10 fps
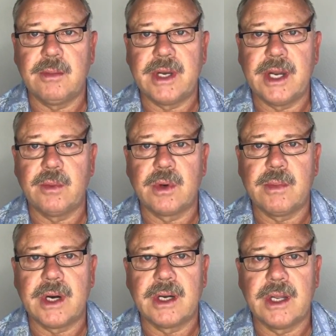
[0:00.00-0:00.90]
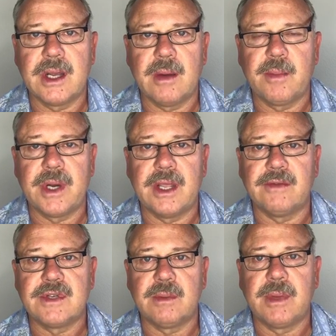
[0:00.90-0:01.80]
my network marketing company
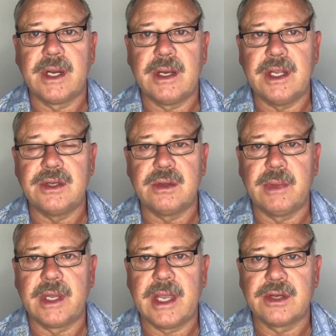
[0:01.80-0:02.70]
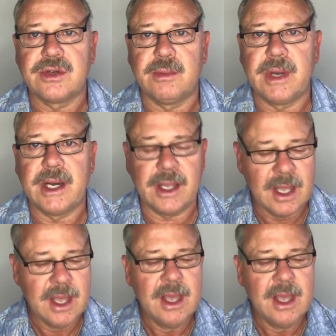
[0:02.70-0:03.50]
if somebody needs to make extra money.